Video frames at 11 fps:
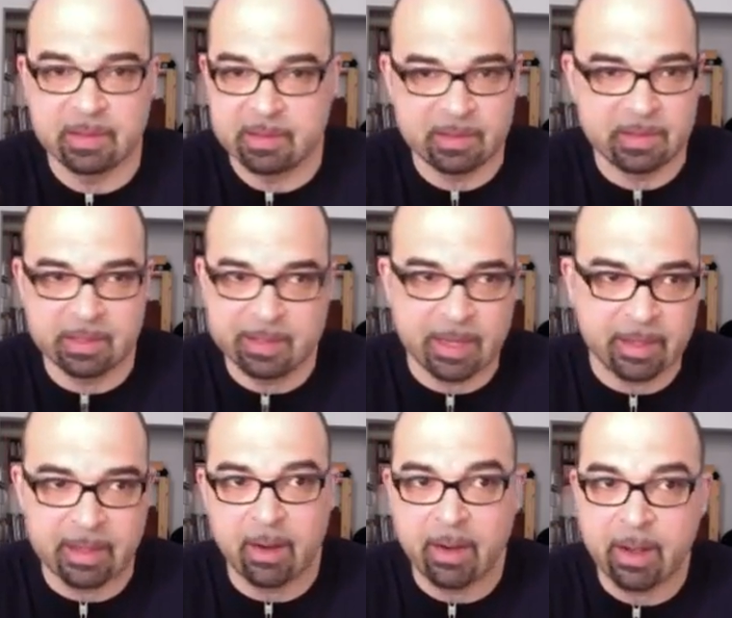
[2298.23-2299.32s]
is exactly
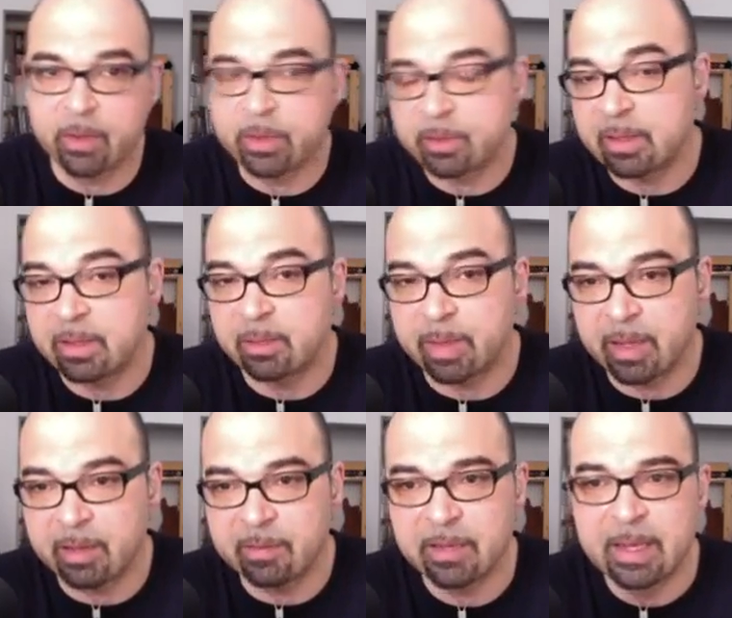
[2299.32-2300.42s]
how I want to hear
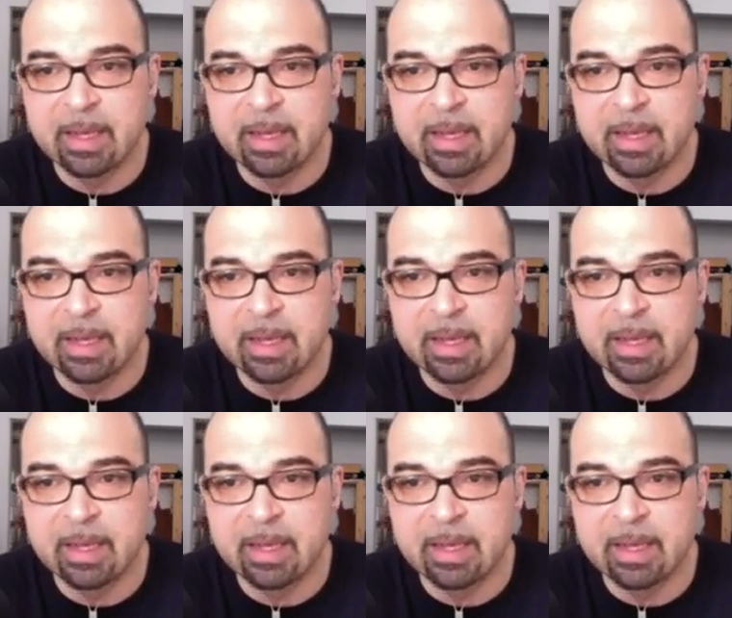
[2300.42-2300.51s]
bass.